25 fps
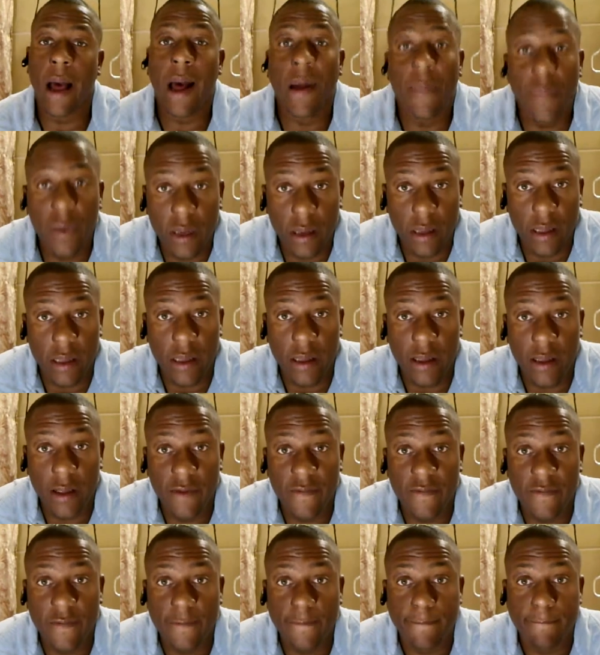I
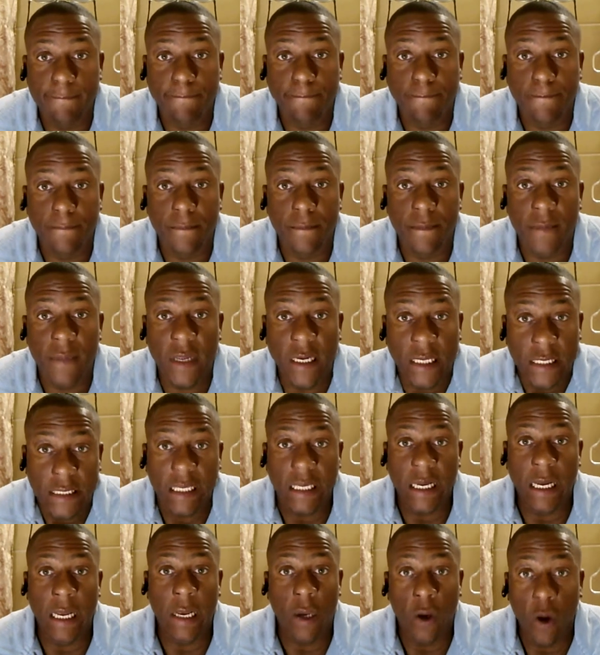believe
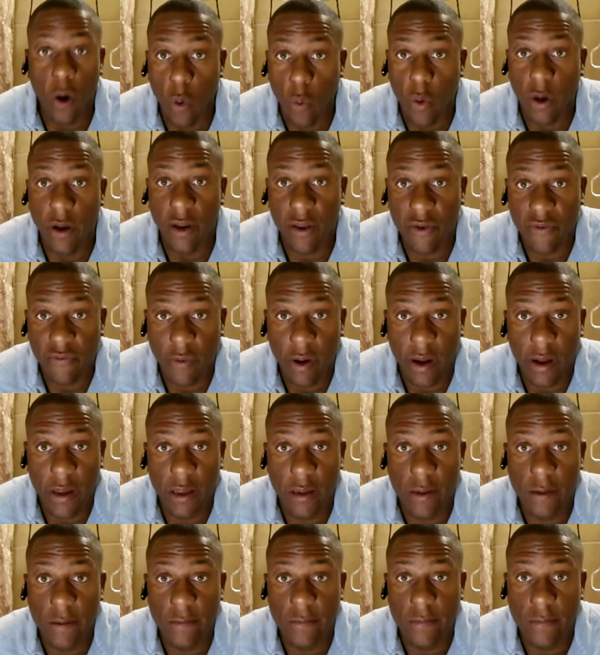that no one is
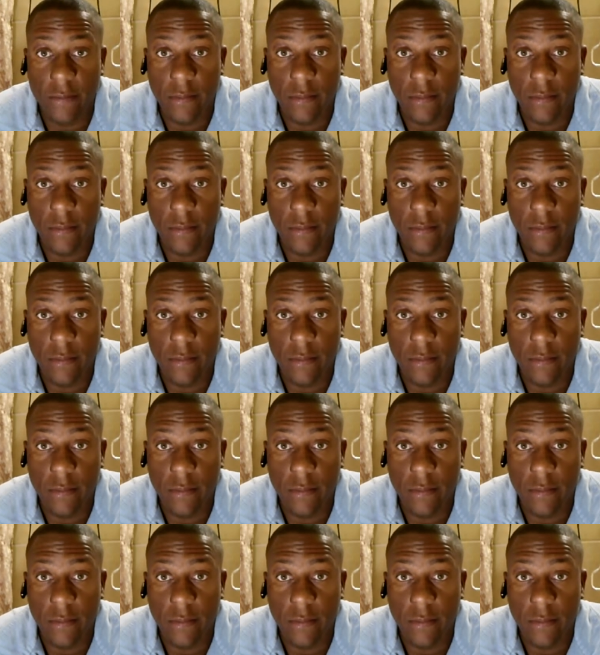right.